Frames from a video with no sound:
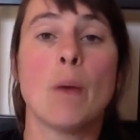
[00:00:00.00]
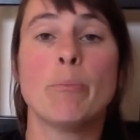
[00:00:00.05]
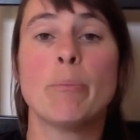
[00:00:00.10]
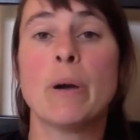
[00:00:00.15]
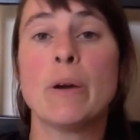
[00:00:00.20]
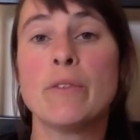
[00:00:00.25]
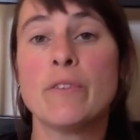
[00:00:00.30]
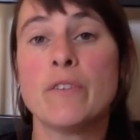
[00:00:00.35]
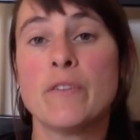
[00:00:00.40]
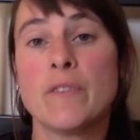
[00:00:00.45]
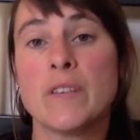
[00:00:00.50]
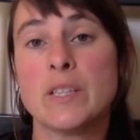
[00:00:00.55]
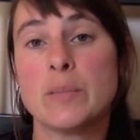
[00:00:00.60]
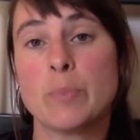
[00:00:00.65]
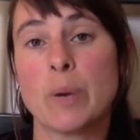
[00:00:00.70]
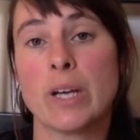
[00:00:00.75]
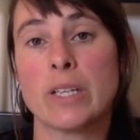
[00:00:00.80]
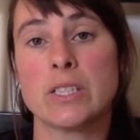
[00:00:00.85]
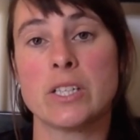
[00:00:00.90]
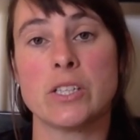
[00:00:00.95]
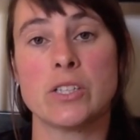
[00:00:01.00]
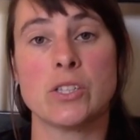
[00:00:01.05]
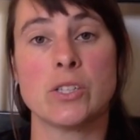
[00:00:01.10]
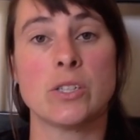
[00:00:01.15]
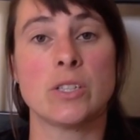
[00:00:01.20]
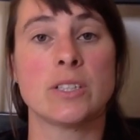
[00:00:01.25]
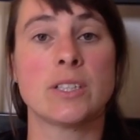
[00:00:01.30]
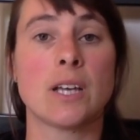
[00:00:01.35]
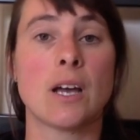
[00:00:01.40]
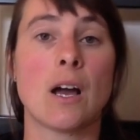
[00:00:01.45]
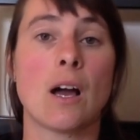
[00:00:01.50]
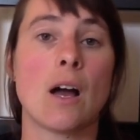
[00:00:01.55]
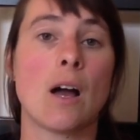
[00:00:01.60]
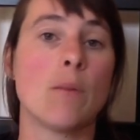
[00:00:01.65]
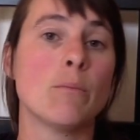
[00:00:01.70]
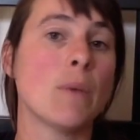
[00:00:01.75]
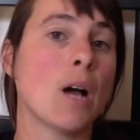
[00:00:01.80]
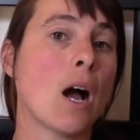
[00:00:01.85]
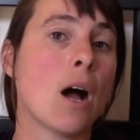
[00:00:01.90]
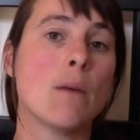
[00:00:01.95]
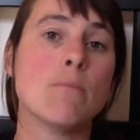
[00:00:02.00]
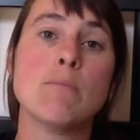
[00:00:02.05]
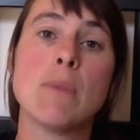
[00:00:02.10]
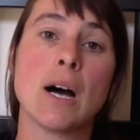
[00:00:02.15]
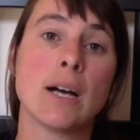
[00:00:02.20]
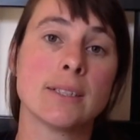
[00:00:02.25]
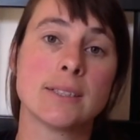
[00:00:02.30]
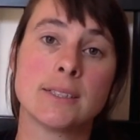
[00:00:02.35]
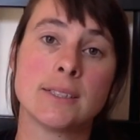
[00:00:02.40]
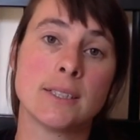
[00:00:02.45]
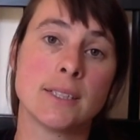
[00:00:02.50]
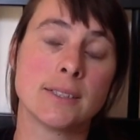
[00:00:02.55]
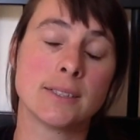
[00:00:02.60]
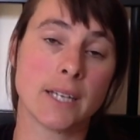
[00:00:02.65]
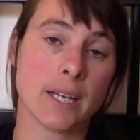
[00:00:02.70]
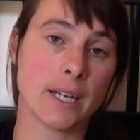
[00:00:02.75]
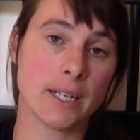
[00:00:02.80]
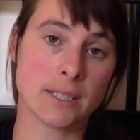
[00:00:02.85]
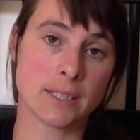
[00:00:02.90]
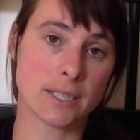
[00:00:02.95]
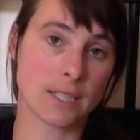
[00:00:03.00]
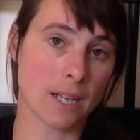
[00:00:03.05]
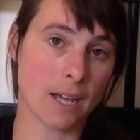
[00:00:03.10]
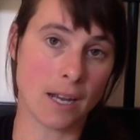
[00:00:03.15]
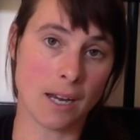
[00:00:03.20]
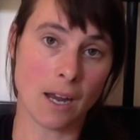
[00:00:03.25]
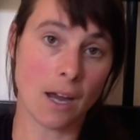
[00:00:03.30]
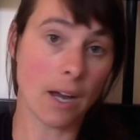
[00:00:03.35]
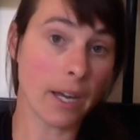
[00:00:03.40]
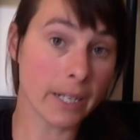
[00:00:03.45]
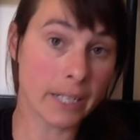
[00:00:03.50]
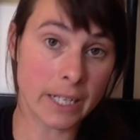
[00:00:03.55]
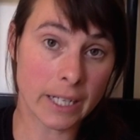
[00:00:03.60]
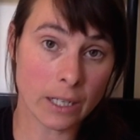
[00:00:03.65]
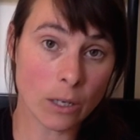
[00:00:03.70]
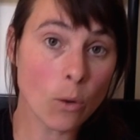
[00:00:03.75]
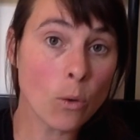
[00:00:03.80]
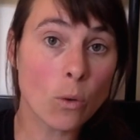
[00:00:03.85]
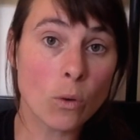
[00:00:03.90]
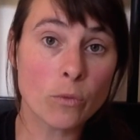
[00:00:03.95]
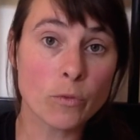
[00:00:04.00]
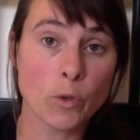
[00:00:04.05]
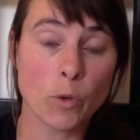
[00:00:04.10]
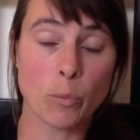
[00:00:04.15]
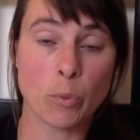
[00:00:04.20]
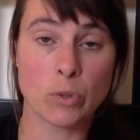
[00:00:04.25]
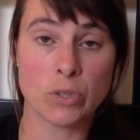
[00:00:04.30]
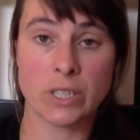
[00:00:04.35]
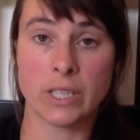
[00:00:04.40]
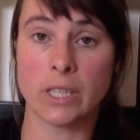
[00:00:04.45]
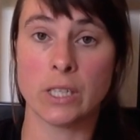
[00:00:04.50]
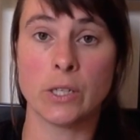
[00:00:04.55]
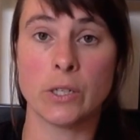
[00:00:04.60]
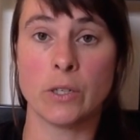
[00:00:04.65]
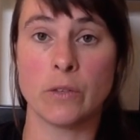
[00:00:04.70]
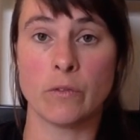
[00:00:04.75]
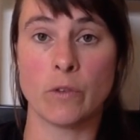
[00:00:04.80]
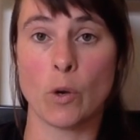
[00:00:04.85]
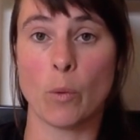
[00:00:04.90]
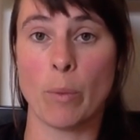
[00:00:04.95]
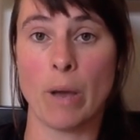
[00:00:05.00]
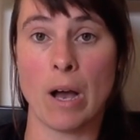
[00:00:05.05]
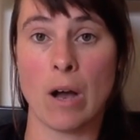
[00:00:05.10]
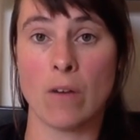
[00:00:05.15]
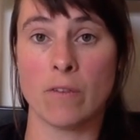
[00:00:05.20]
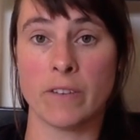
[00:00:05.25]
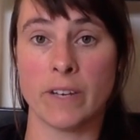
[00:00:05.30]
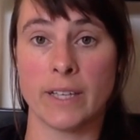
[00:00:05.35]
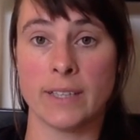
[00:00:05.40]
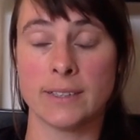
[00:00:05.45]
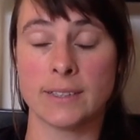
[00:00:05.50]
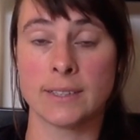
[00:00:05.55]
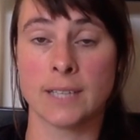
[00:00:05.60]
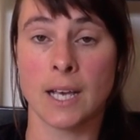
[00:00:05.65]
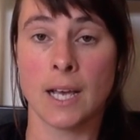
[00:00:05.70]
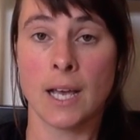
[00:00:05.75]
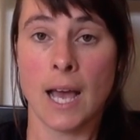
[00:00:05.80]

Both of these practitioners are masters at aligning all of your body, including your pelvis,